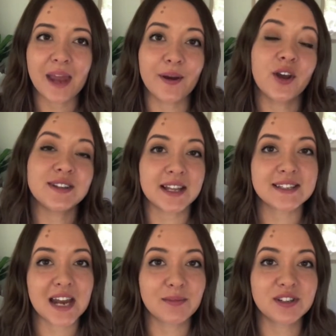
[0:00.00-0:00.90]
Anyway, her
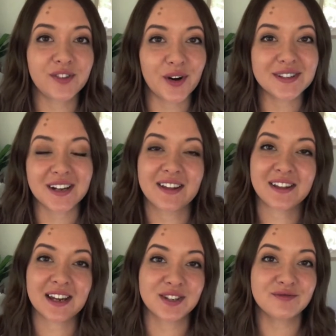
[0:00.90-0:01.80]
son's name is Fox and I
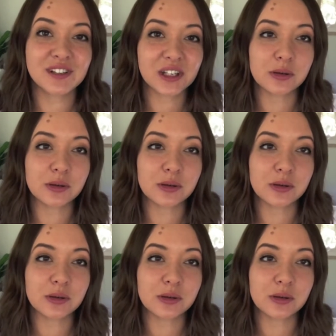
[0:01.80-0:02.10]
think that is really